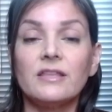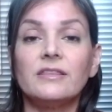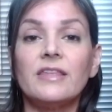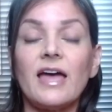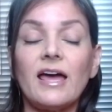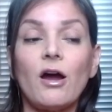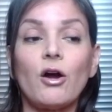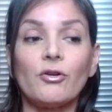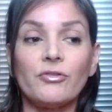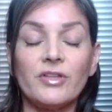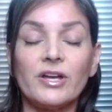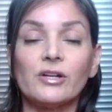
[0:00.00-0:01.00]
that are
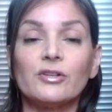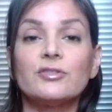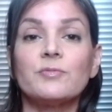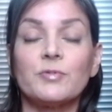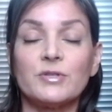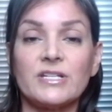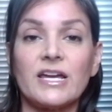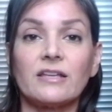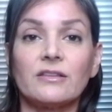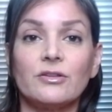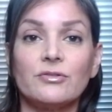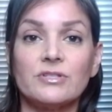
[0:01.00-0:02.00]
there to protect
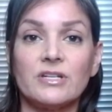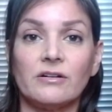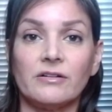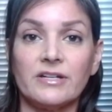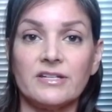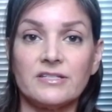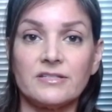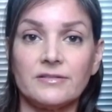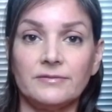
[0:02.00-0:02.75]
those areas.